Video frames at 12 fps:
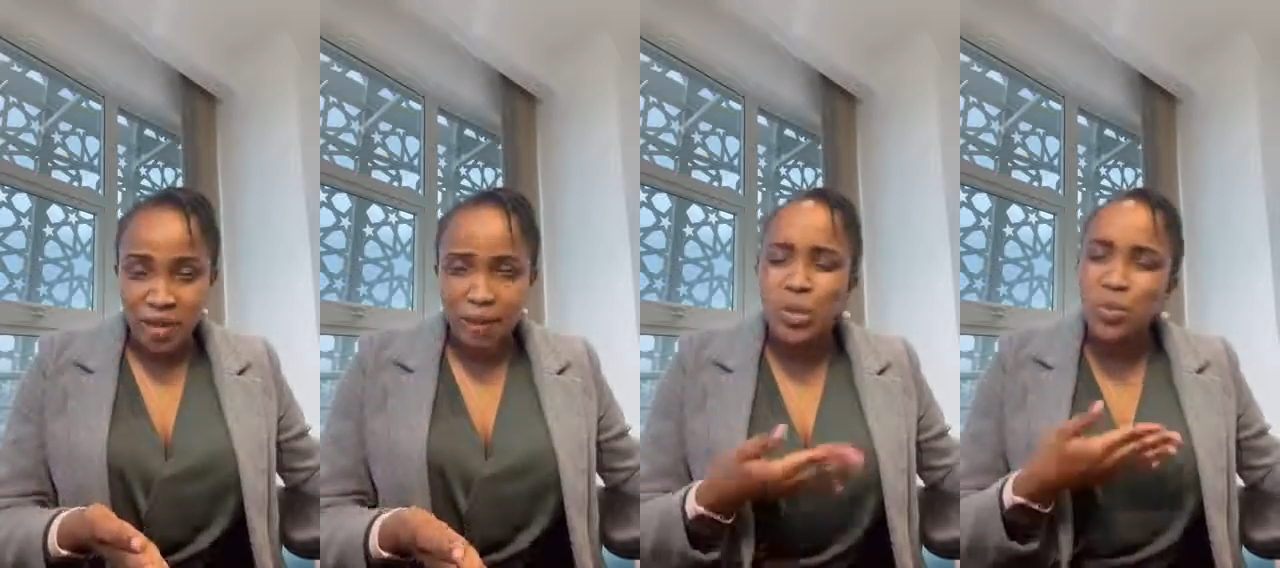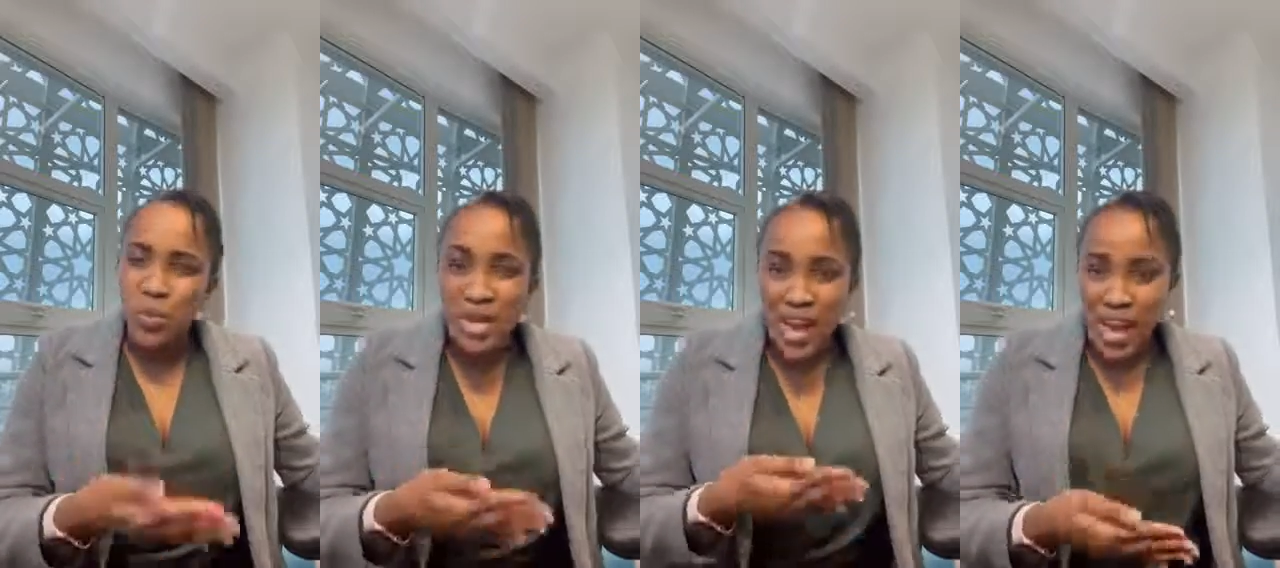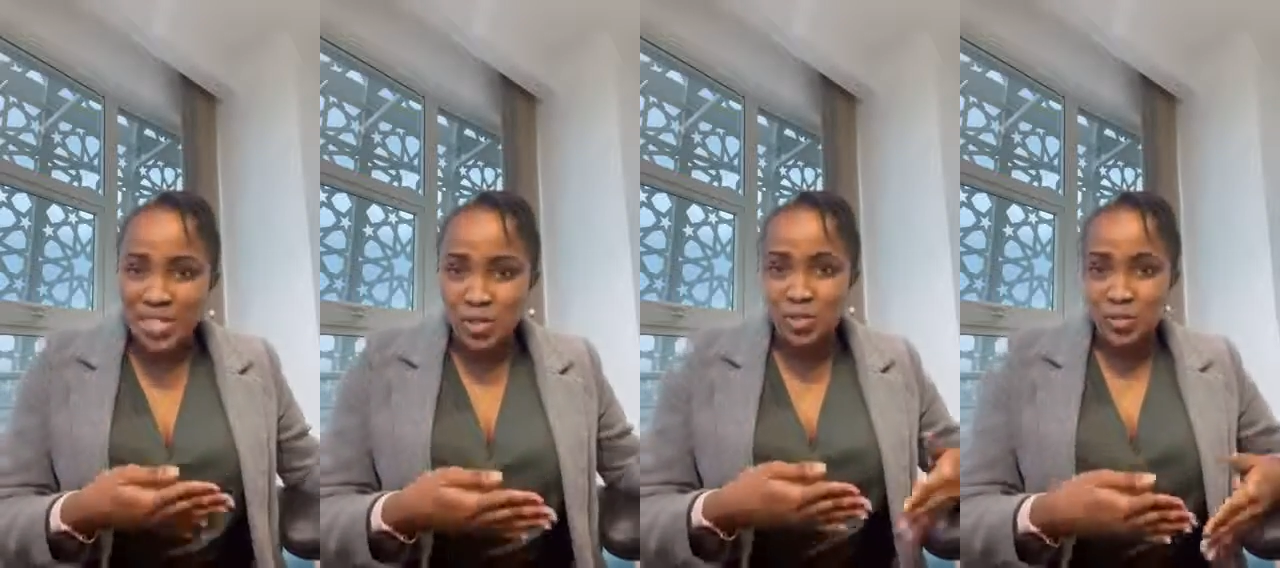But we
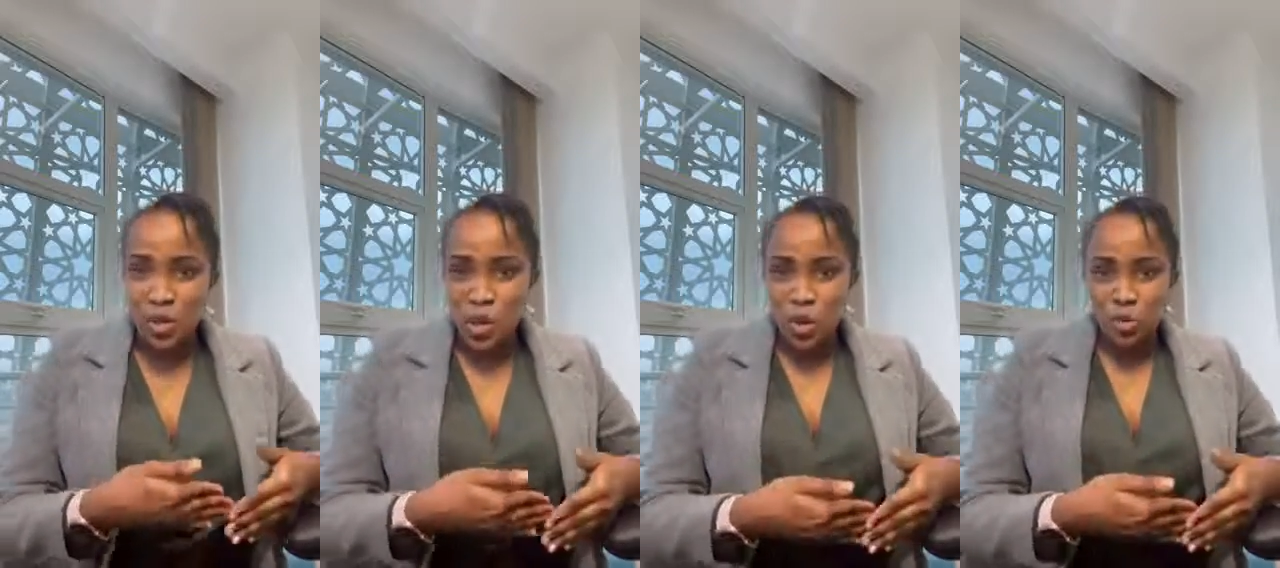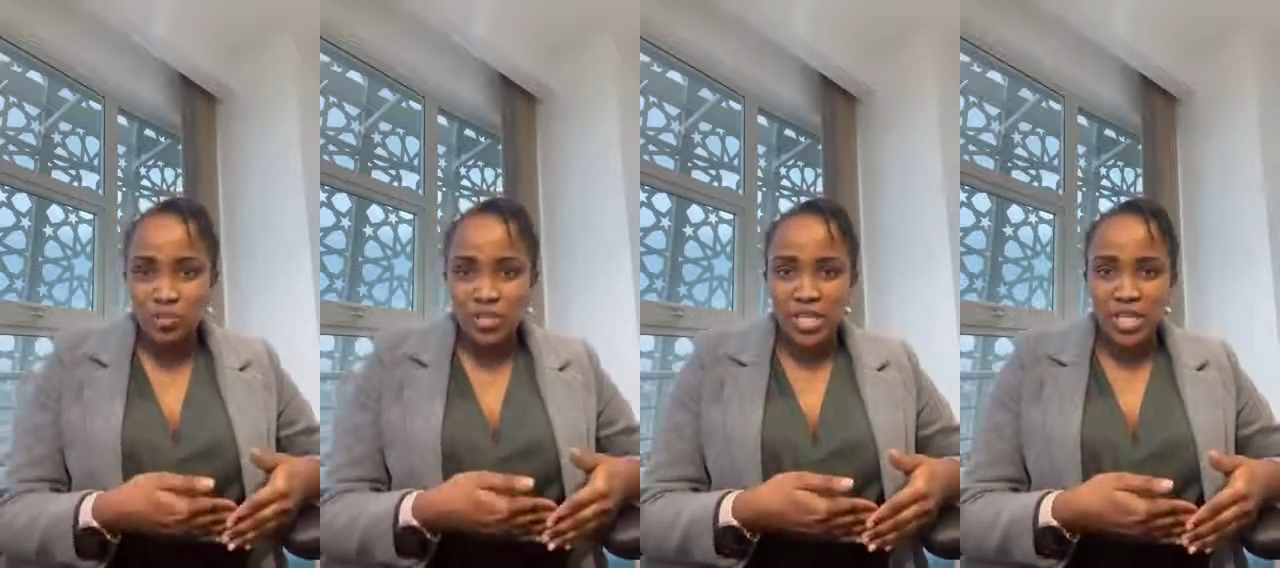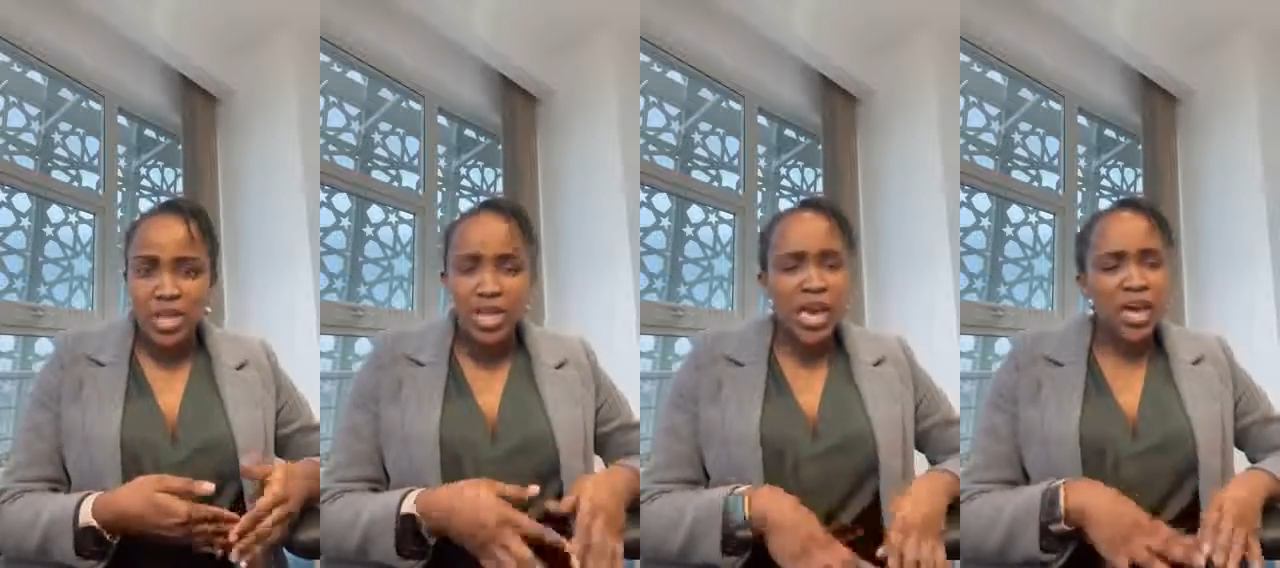asked before COVID
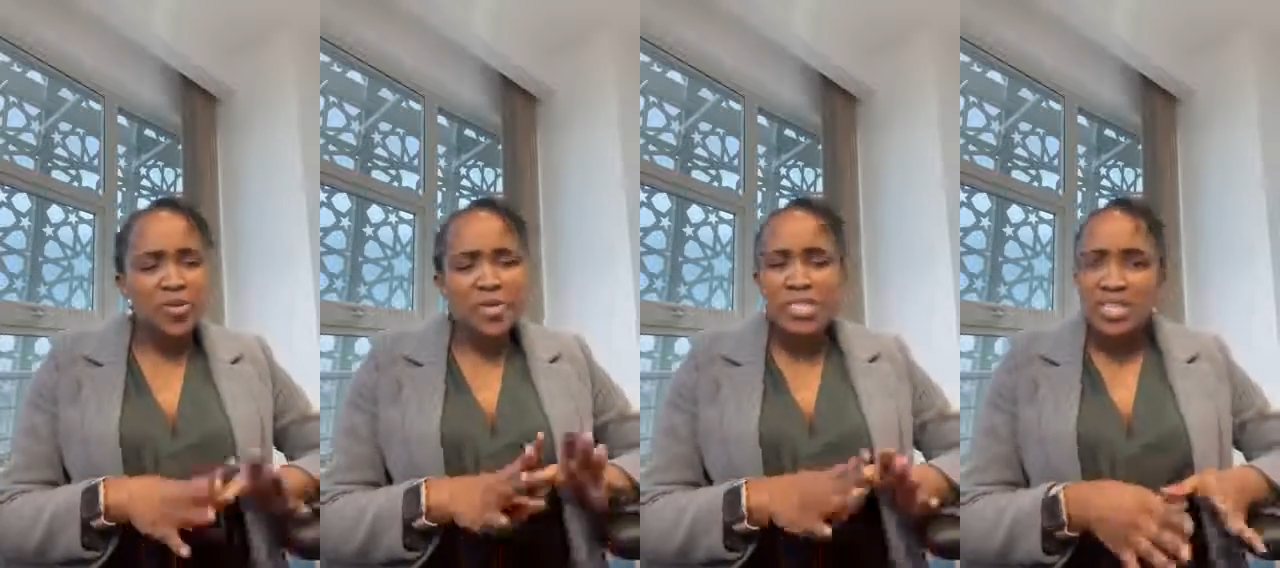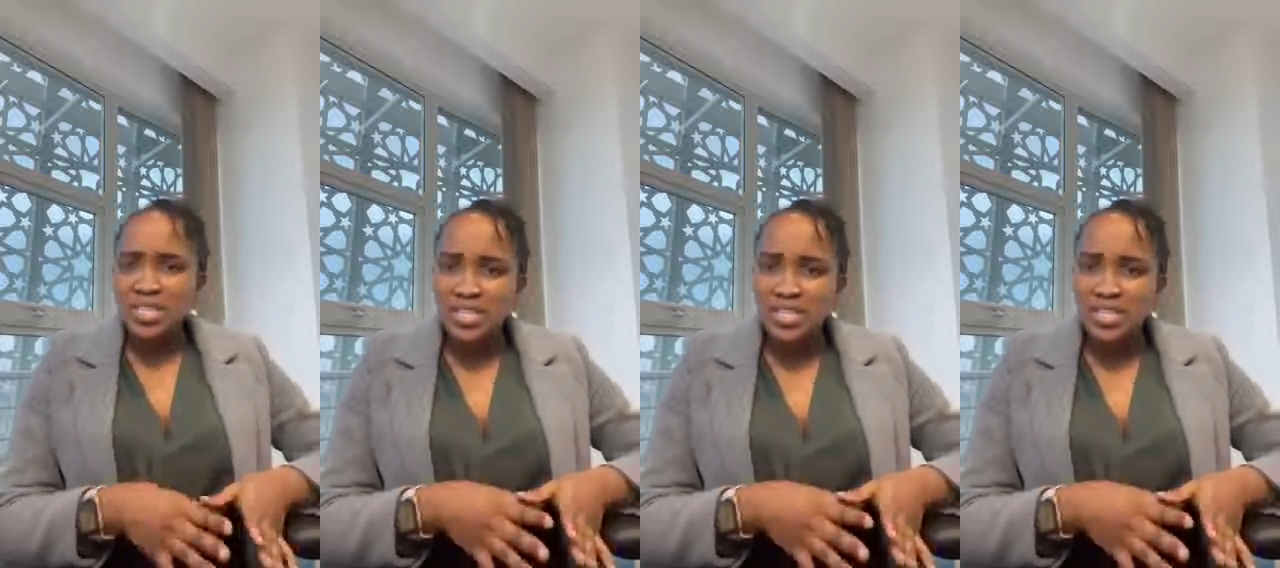and we said,